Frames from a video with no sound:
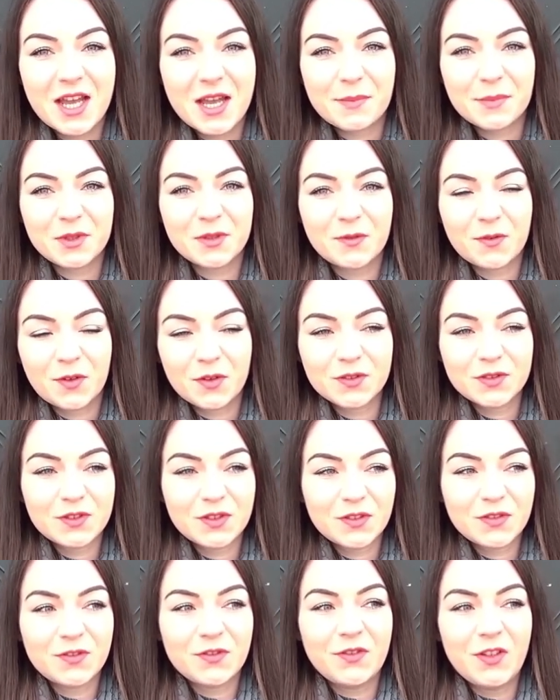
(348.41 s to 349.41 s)
I'm in
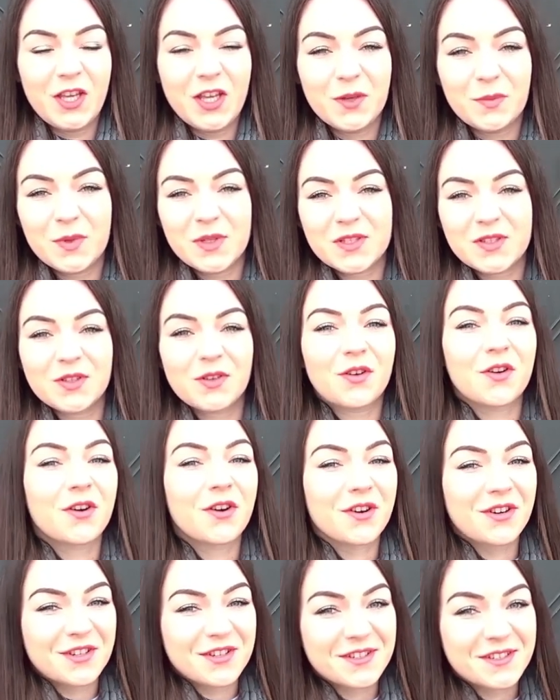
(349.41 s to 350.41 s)
front of famous
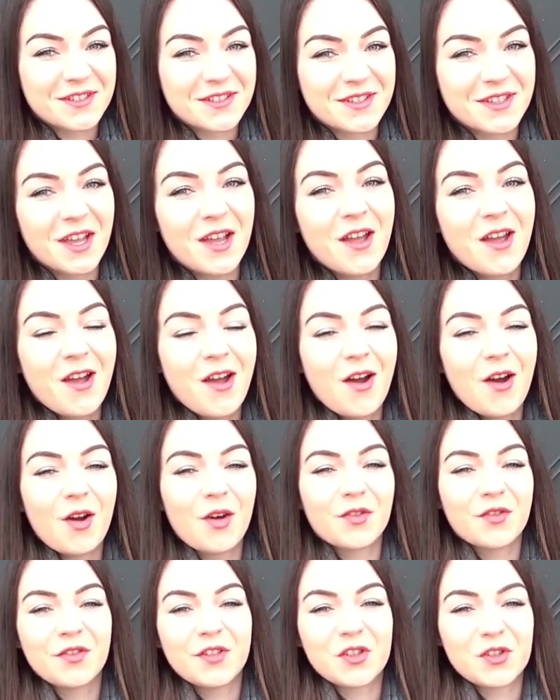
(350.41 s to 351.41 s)
doors
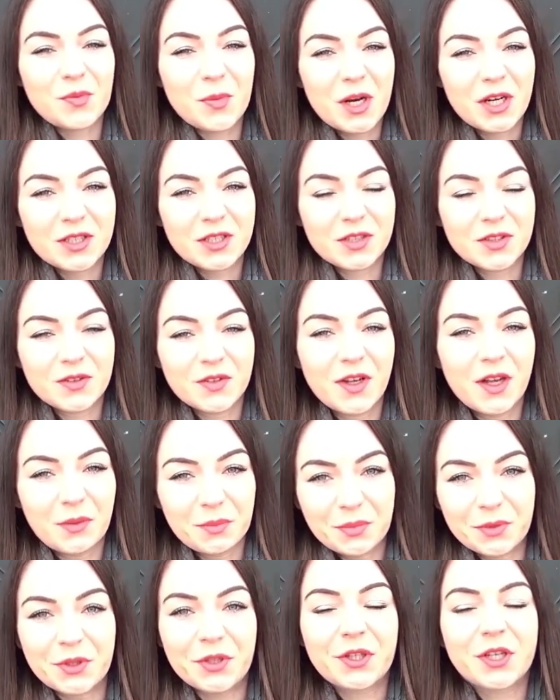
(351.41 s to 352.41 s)
of Fish Market of
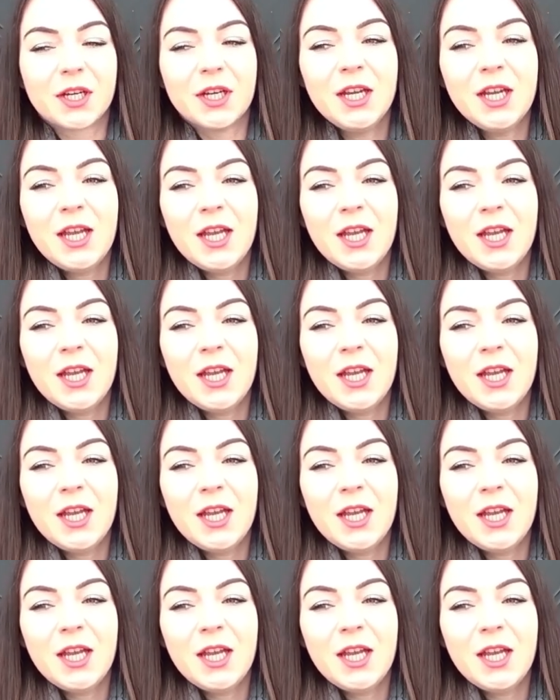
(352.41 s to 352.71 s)
Hamburg.